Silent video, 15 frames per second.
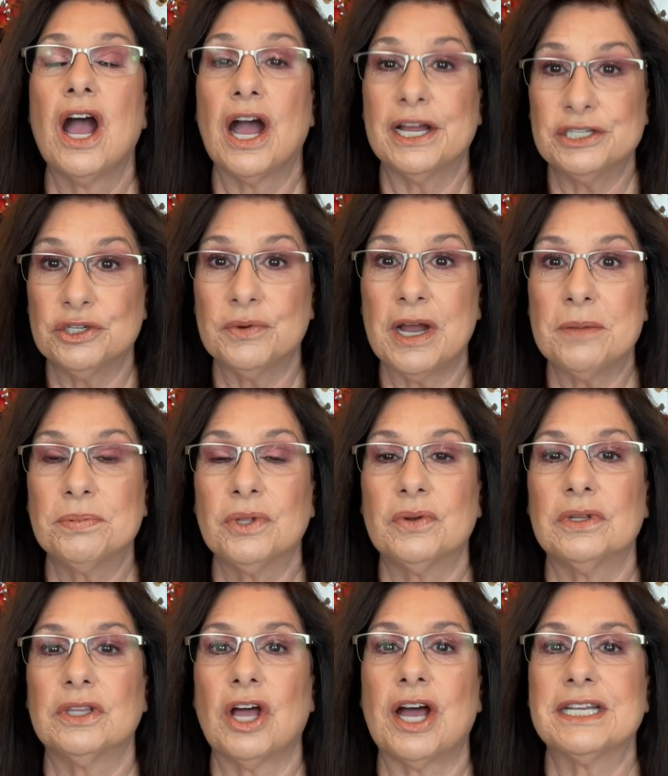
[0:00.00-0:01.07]
I do upload
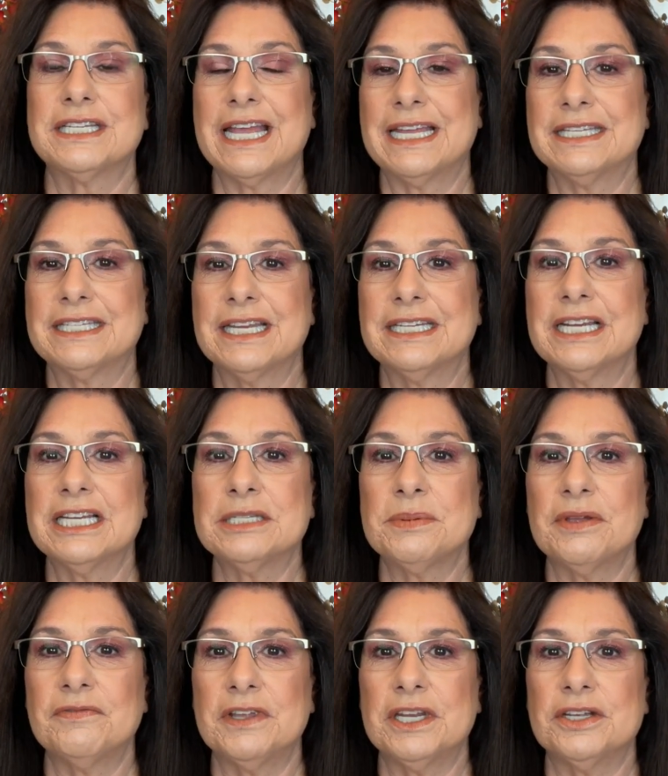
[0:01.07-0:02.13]
a lot and sometimes
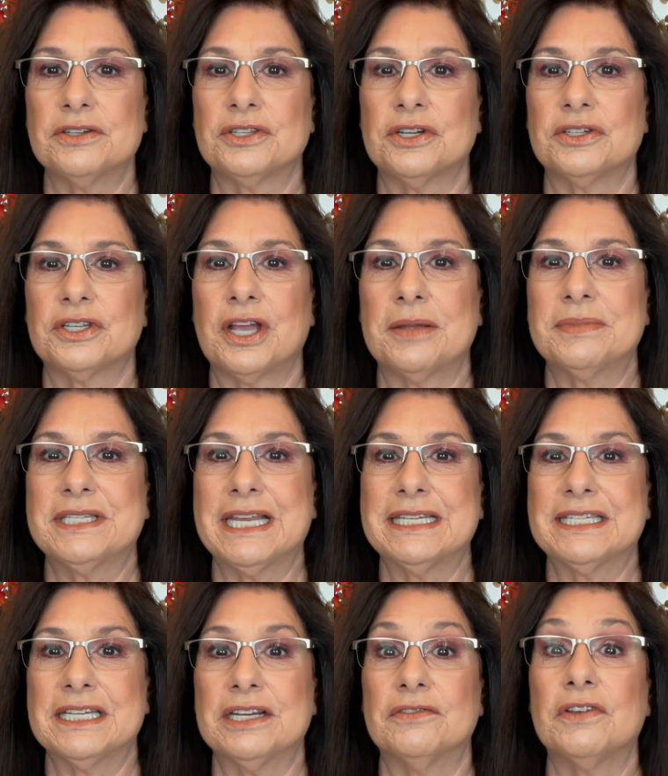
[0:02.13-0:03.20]
my videos are times
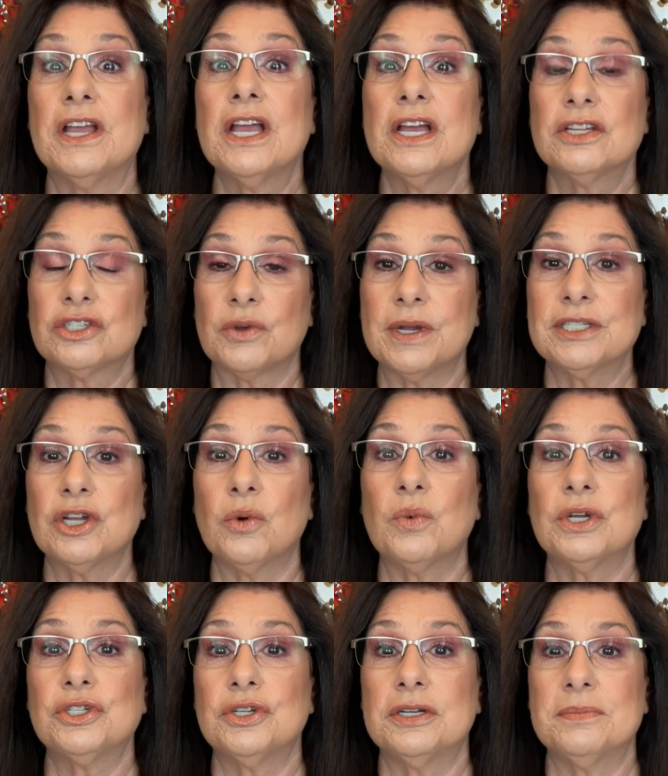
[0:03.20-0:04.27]
sensitive, so I don't
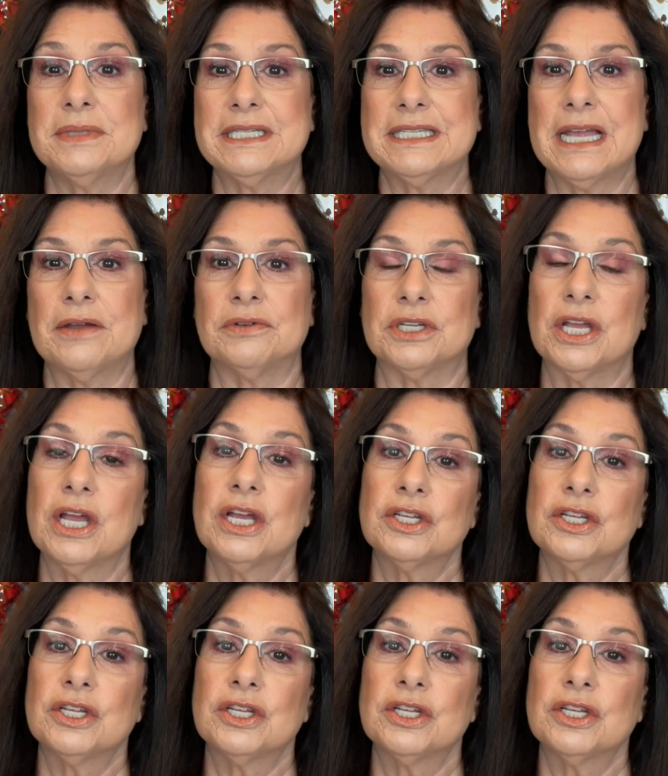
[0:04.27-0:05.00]
want you to miss out.